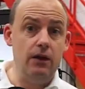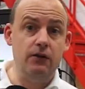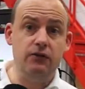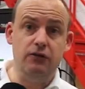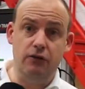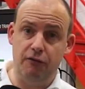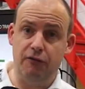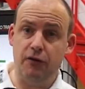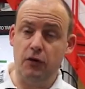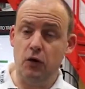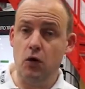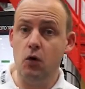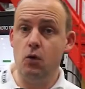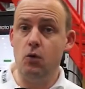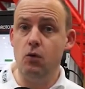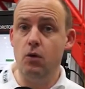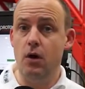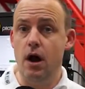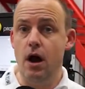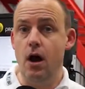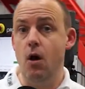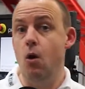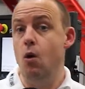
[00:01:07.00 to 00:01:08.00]
difficult
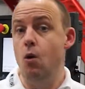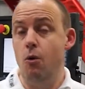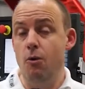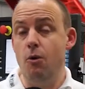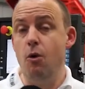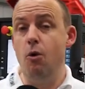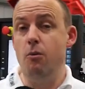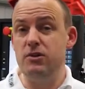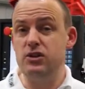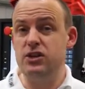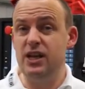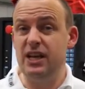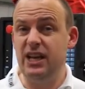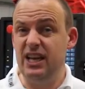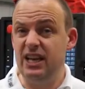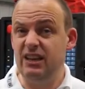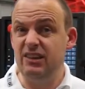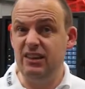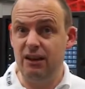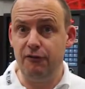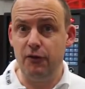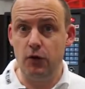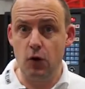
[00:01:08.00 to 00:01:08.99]
uh, or, or machining in
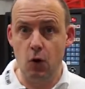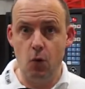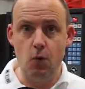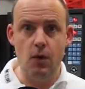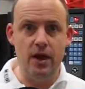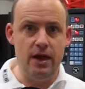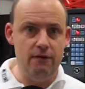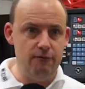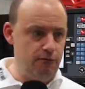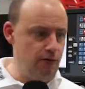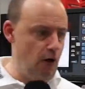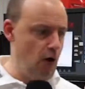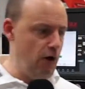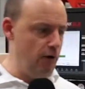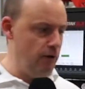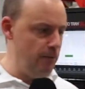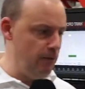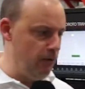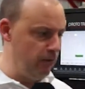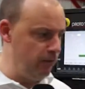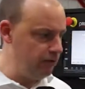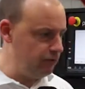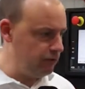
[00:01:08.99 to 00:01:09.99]
difficult
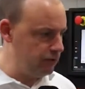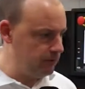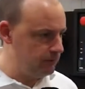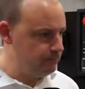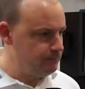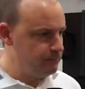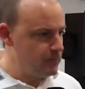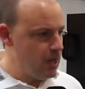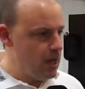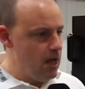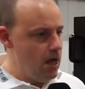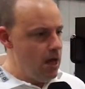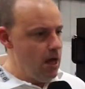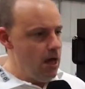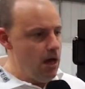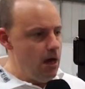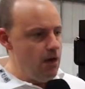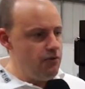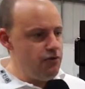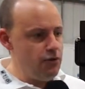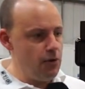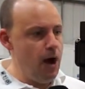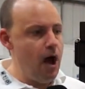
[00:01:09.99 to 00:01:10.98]
environments.
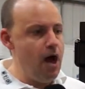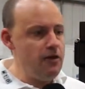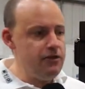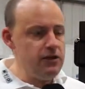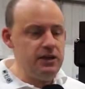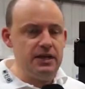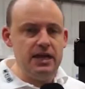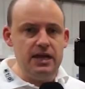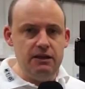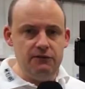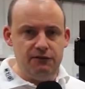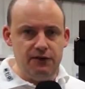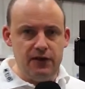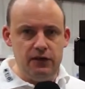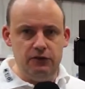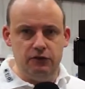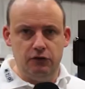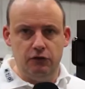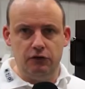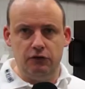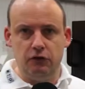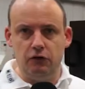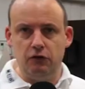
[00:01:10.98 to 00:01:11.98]
There are other neat
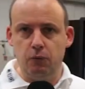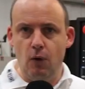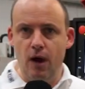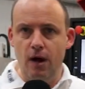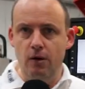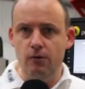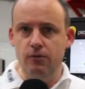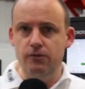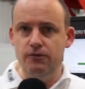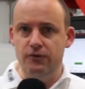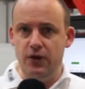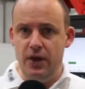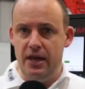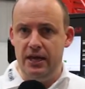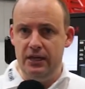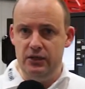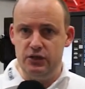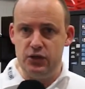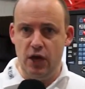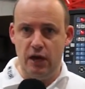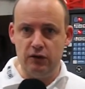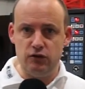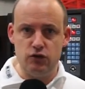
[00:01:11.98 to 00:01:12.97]
features as well that he
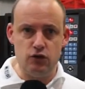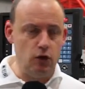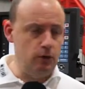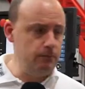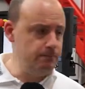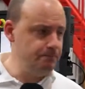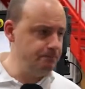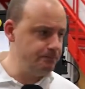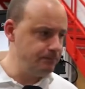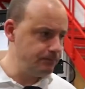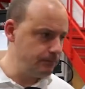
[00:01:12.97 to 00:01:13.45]
touched on.